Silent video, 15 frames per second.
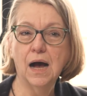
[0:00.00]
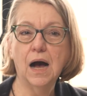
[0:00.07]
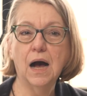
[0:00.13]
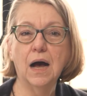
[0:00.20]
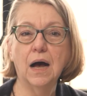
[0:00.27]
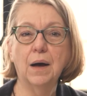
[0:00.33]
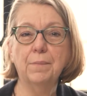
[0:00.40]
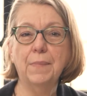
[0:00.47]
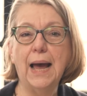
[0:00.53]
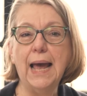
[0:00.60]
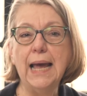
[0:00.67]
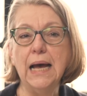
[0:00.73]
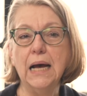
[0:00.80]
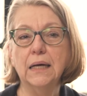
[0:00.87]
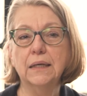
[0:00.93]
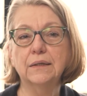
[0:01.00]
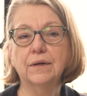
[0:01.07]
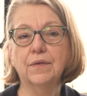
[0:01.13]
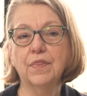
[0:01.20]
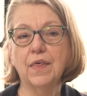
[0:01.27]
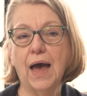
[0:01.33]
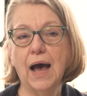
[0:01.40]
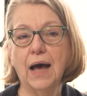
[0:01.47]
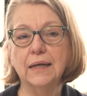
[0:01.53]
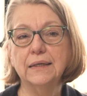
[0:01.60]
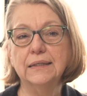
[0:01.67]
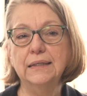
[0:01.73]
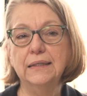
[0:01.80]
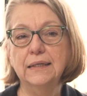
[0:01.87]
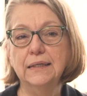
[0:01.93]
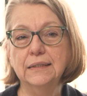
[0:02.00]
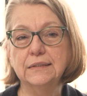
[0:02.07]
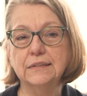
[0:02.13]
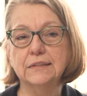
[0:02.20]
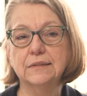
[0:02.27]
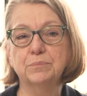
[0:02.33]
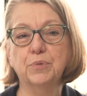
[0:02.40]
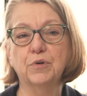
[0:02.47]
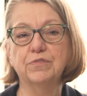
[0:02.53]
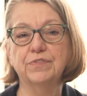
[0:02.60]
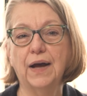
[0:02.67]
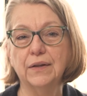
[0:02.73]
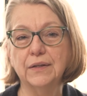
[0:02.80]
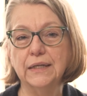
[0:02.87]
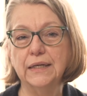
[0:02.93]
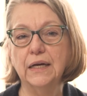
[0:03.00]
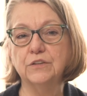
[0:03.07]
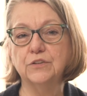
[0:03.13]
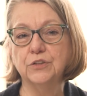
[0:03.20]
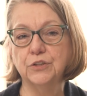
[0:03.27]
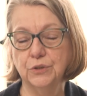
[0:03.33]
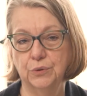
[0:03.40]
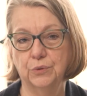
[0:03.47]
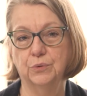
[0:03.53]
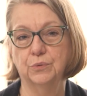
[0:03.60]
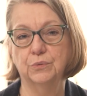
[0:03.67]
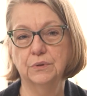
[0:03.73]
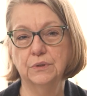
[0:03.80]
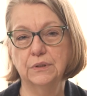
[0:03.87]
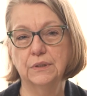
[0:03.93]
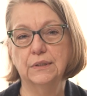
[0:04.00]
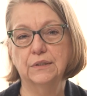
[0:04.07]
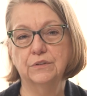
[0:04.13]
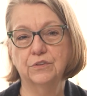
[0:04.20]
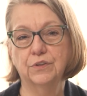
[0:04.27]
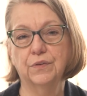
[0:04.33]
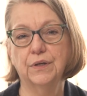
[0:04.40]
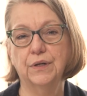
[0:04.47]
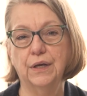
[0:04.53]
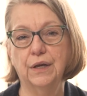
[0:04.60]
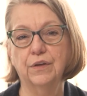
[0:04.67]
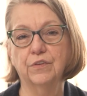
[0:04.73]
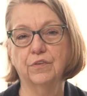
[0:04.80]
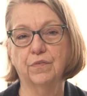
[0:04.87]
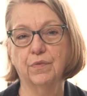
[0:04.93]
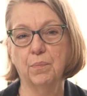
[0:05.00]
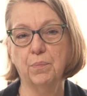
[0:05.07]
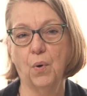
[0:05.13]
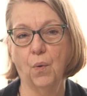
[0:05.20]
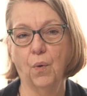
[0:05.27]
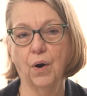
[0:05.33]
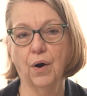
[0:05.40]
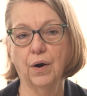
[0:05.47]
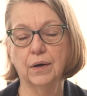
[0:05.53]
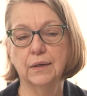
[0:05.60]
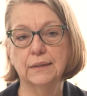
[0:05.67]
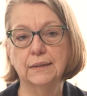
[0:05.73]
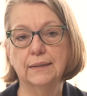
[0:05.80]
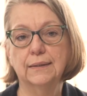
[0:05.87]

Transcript: um, and that is profoundly attuned to the needs of the poor.